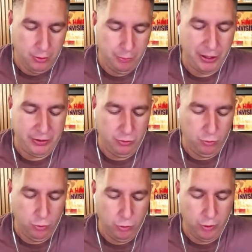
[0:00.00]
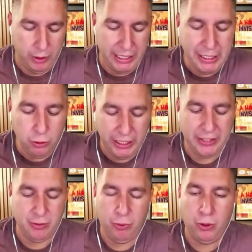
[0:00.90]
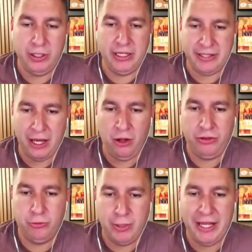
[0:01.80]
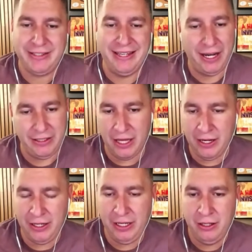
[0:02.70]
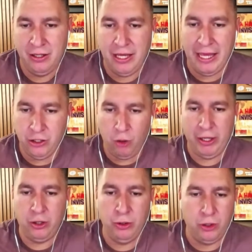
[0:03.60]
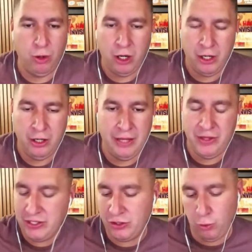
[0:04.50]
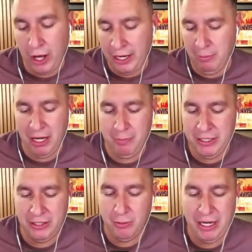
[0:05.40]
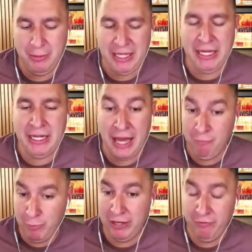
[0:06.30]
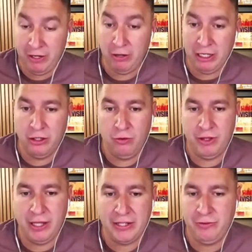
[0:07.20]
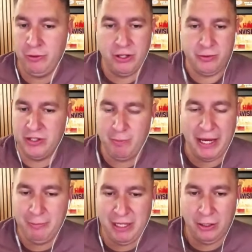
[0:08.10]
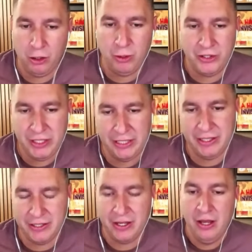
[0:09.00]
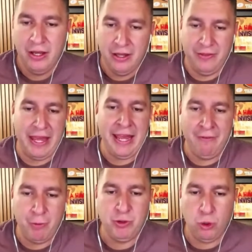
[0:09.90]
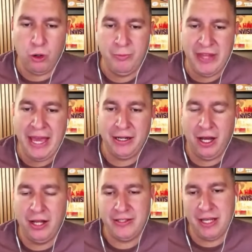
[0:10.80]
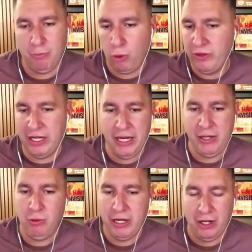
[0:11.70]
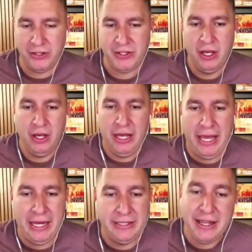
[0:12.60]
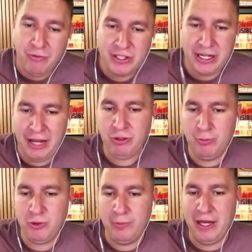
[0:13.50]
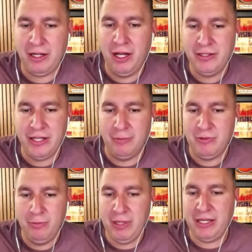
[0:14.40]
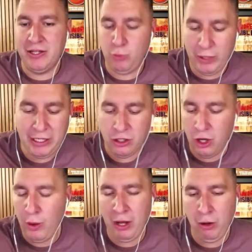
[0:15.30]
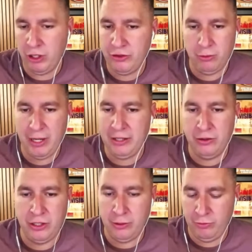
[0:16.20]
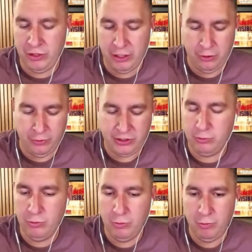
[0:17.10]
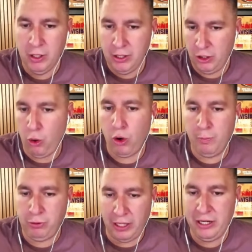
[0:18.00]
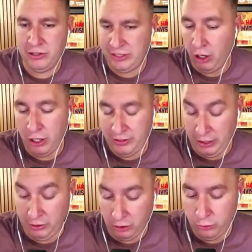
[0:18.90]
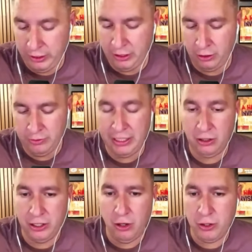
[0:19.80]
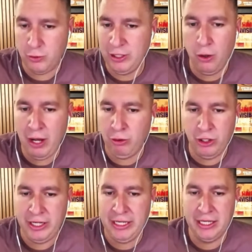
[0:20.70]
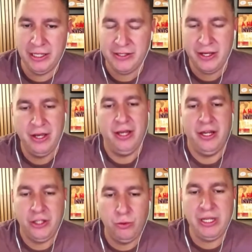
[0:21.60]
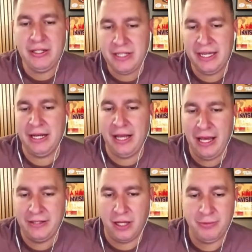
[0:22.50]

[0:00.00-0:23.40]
but equally as important is health, rest, and identity, and knowing who you are. And this is why, in my opinion, the Miami Heat have been very good over the last few years, despite being lower seeds, is they have absorbed that concept more than anyone else. And Denver's going to have to absorb that concept because we know how good their core players are, including Nikola Jokic. We know how good he is. You need to get guys up to